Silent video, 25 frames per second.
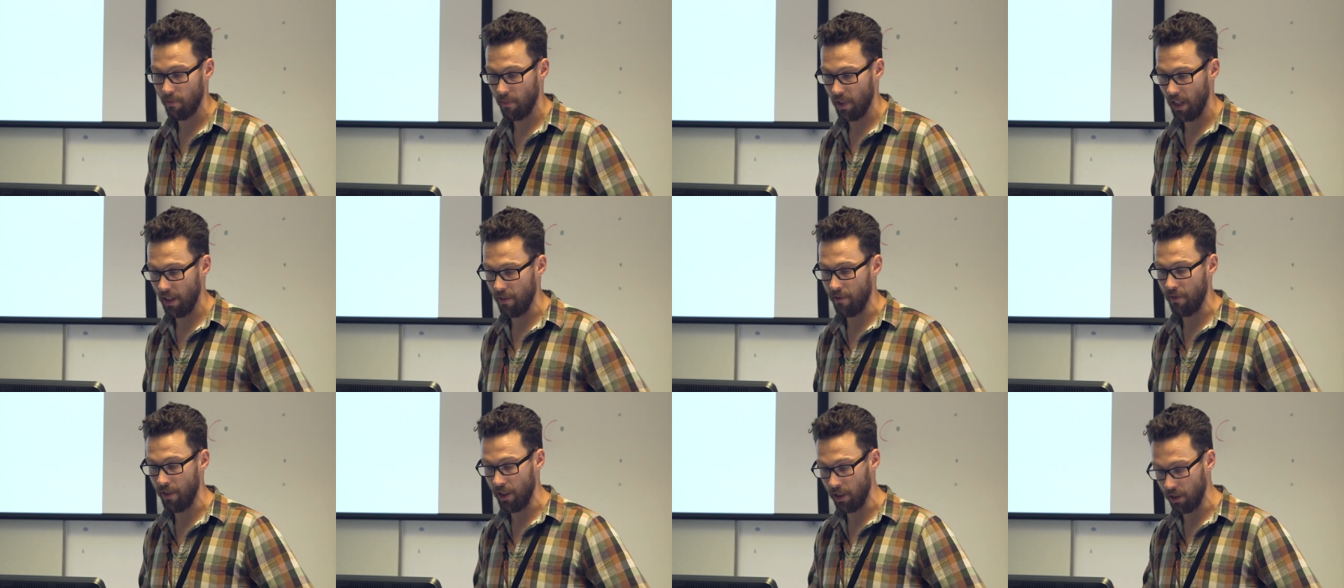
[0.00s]

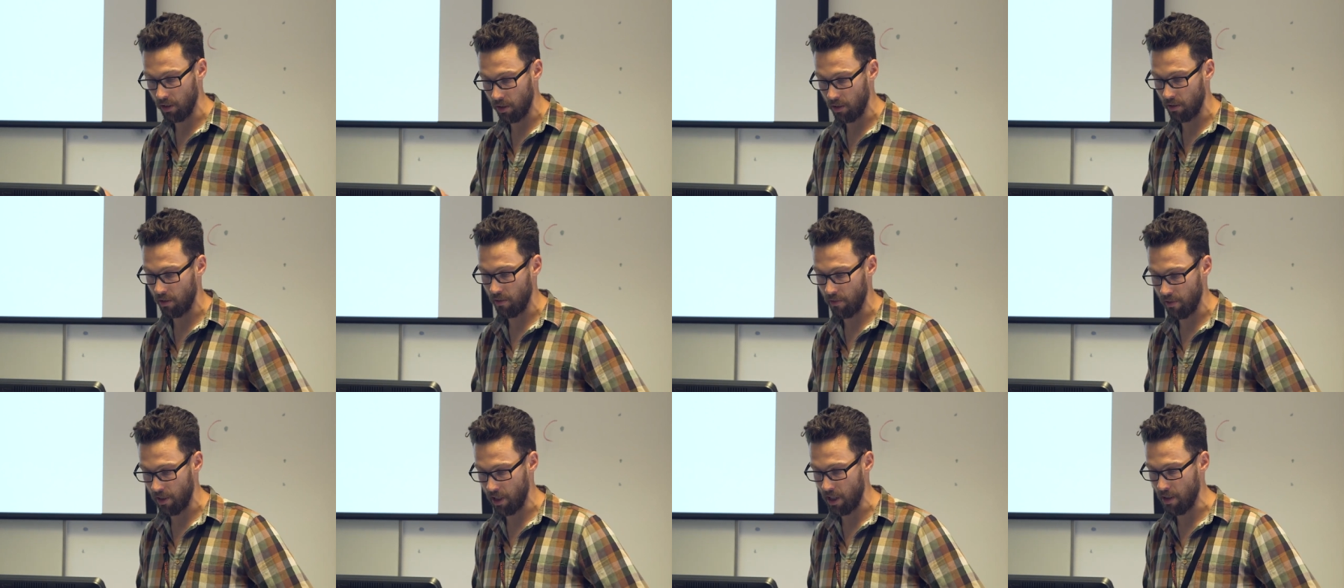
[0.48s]
It
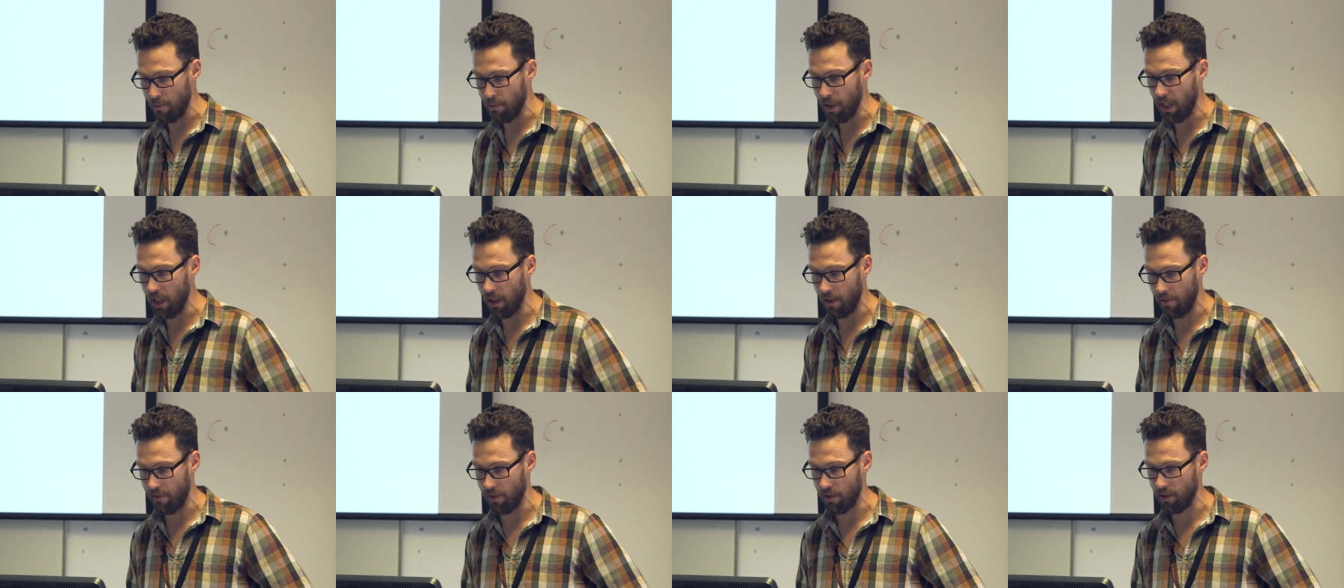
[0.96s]
feels very
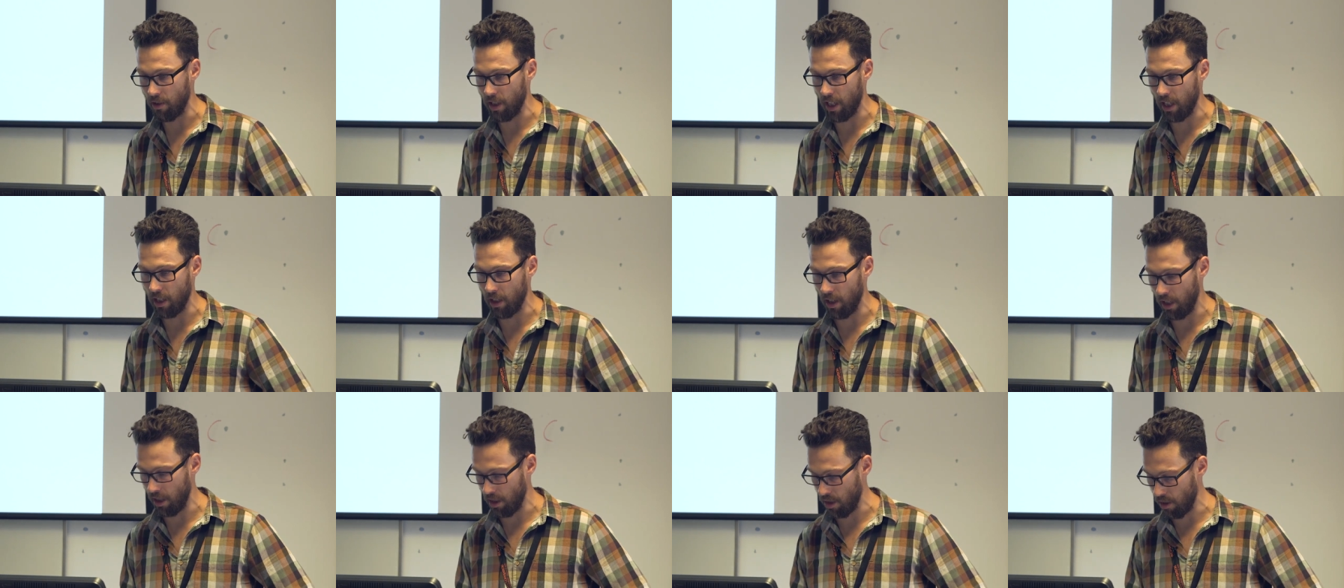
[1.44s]
meaningful
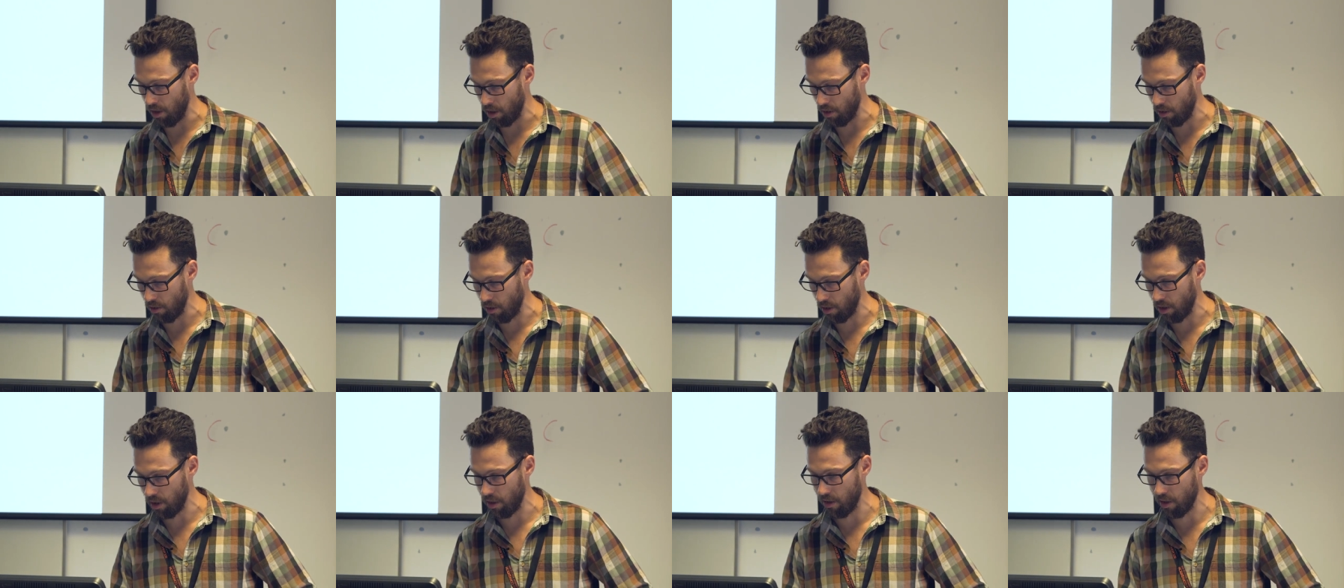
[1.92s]
in a
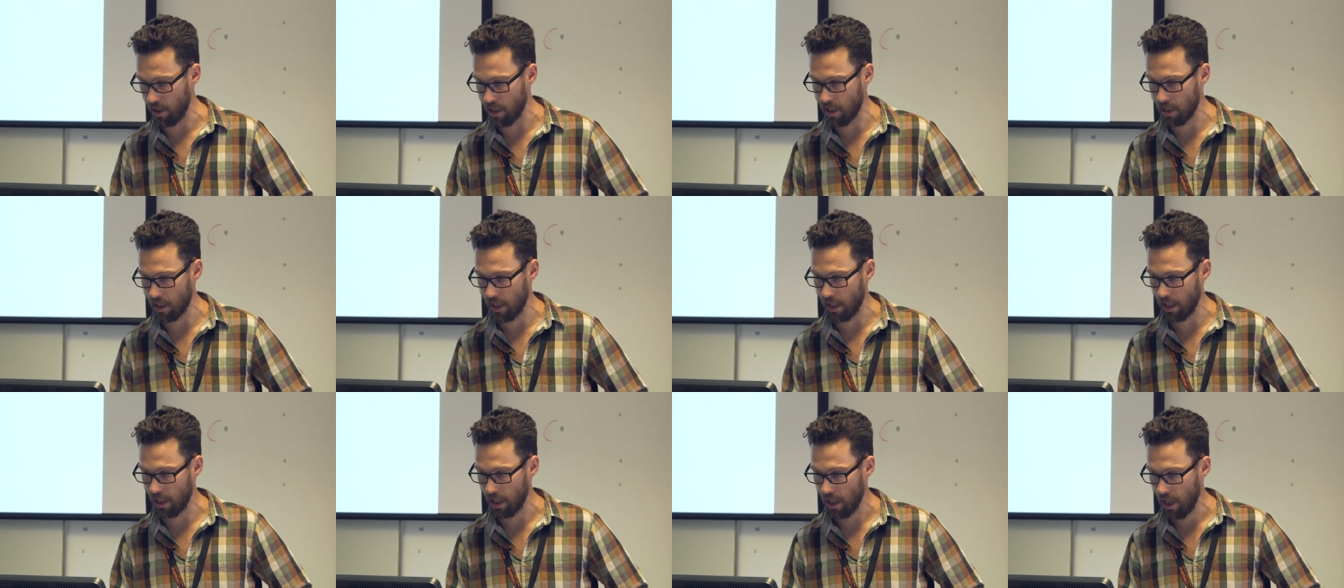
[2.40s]
non-ordinary
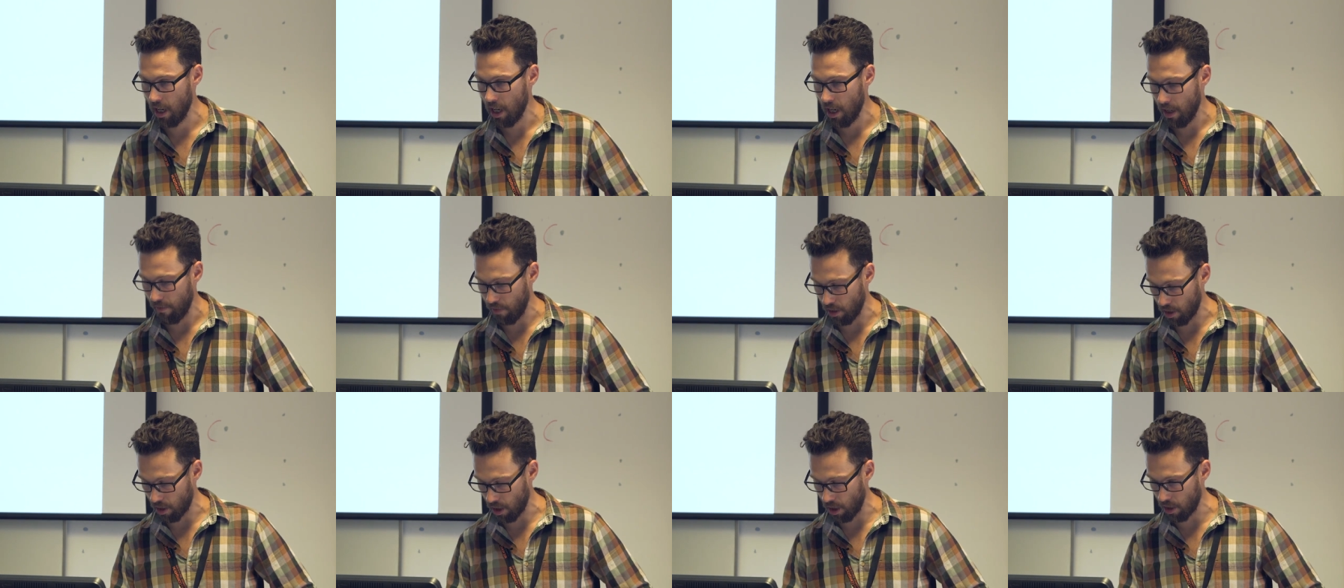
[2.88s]
state.
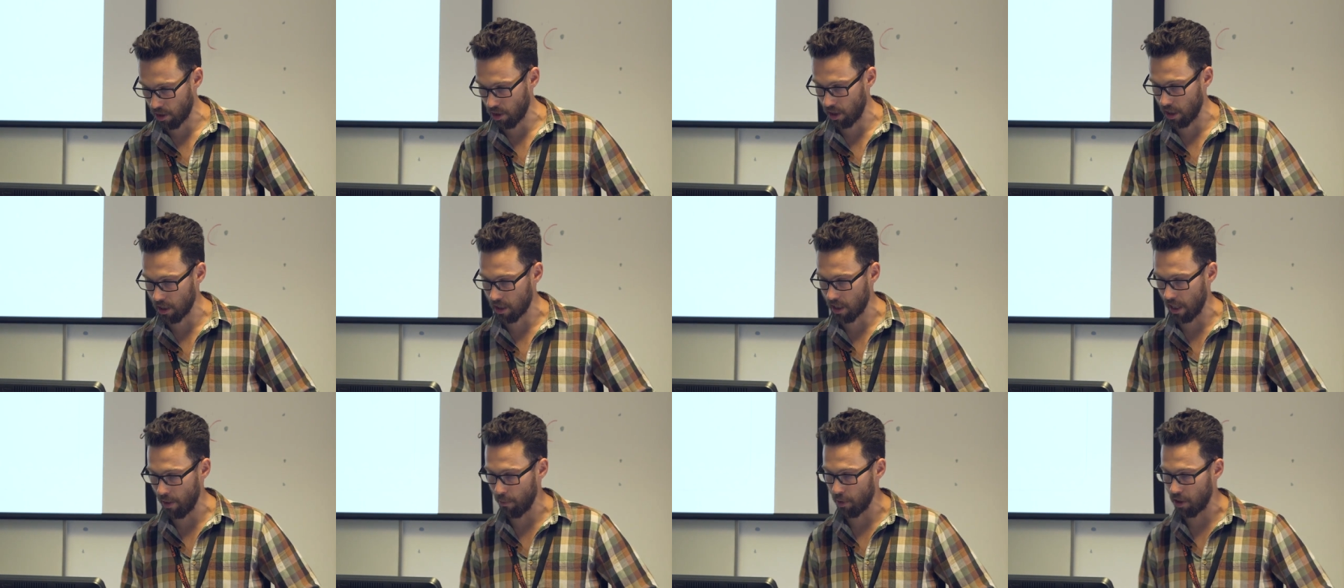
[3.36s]
If you
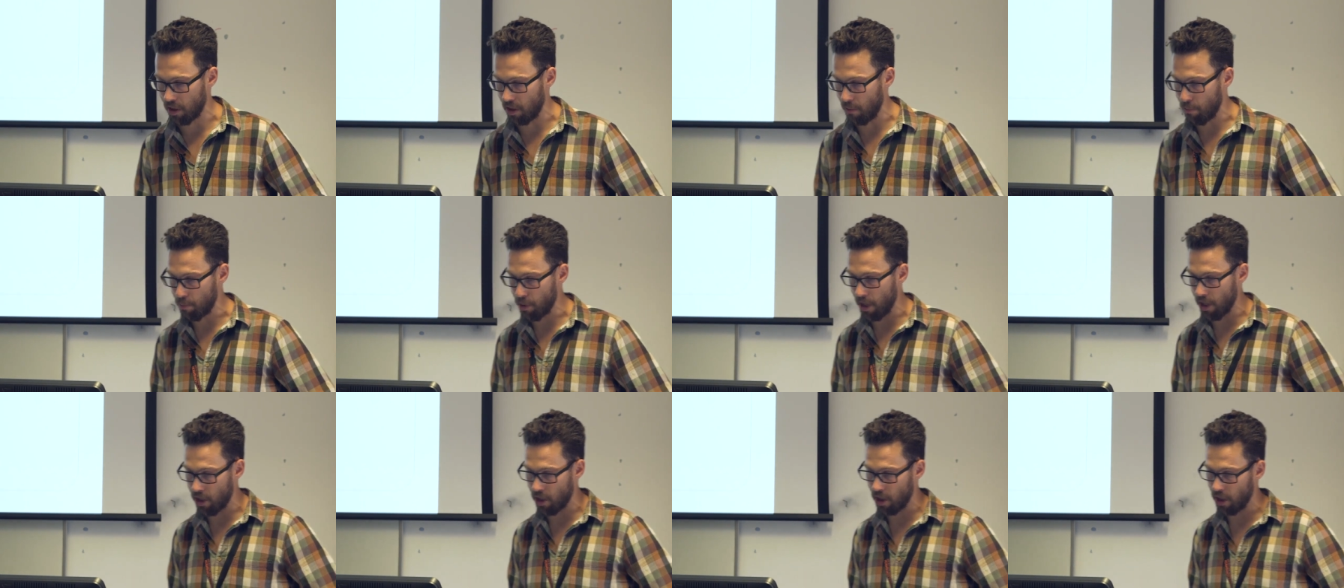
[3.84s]
contrast that with
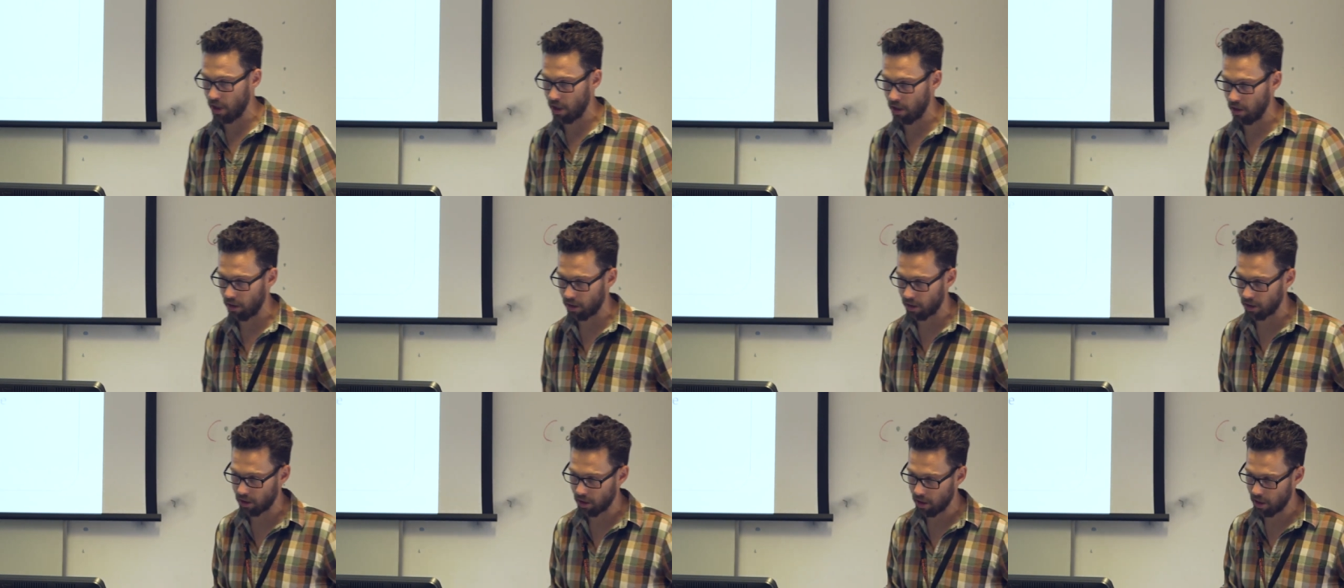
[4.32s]
depression, it
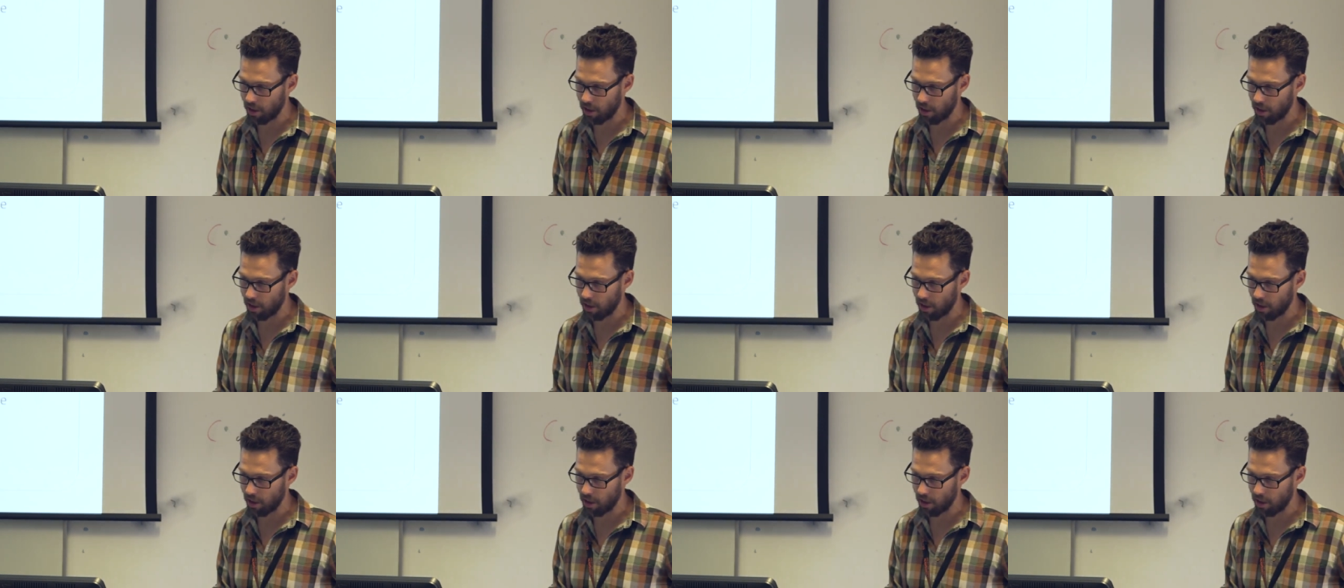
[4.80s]
looks